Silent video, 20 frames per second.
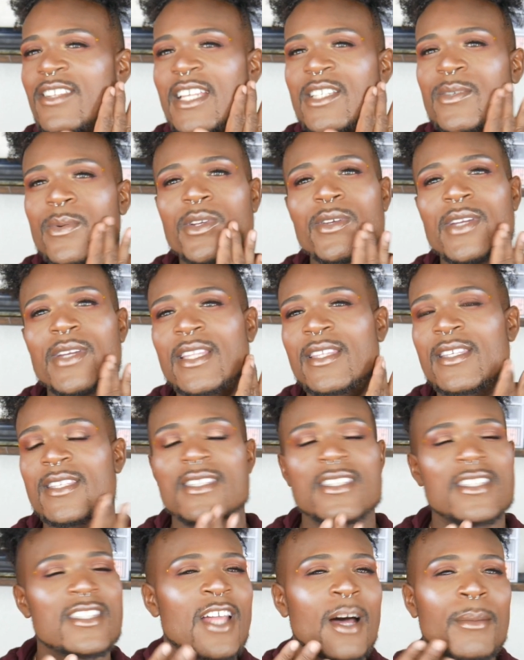so that's where you get this
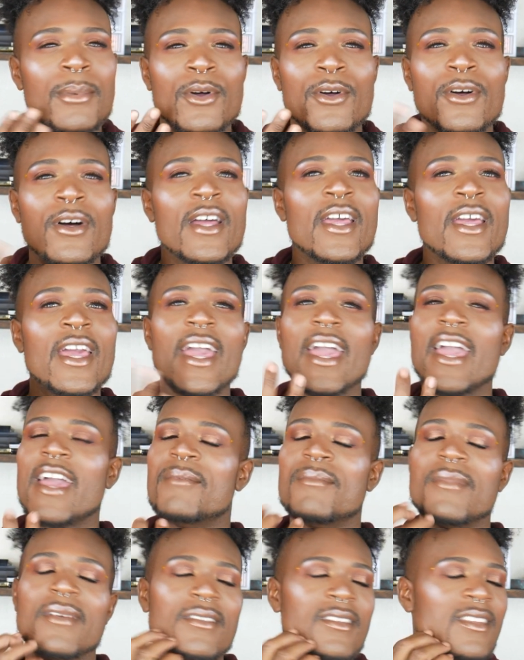stubble
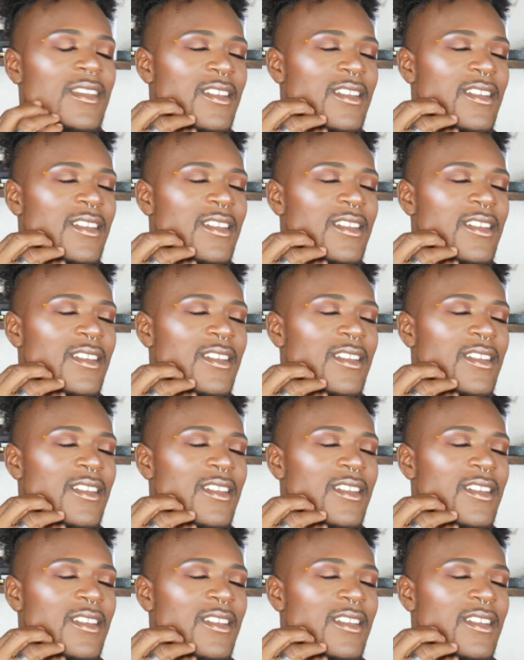and